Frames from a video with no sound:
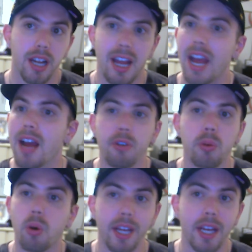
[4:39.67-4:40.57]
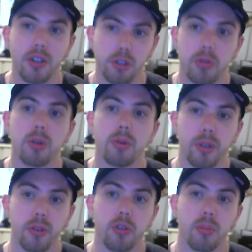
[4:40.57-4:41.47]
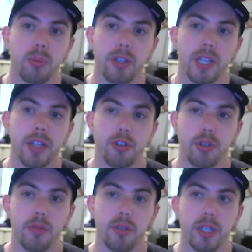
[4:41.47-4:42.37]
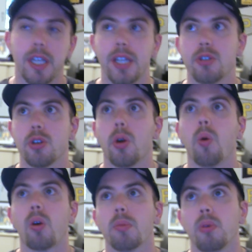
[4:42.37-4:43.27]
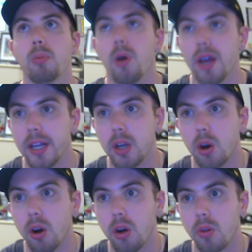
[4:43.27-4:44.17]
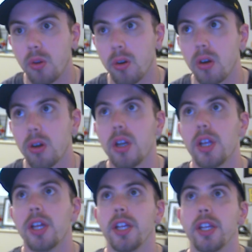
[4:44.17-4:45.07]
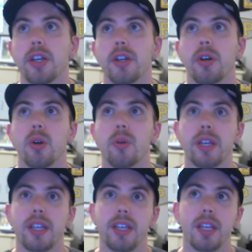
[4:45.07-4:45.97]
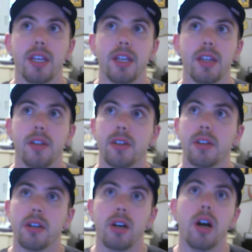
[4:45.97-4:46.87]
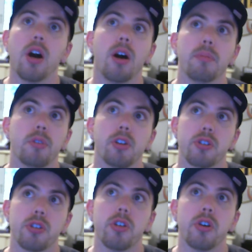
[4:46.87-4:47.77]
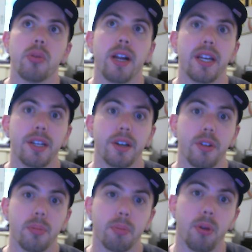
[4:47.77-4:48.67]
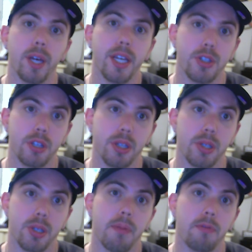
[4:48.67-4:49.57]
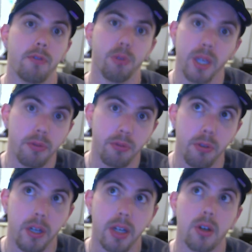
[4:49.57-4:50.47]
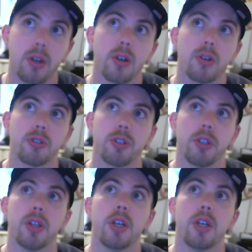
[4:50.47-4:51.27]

Everyone has their own interpretation of it. He's a horrible play caller. You know, he doesn't know any other plays except flea flickers and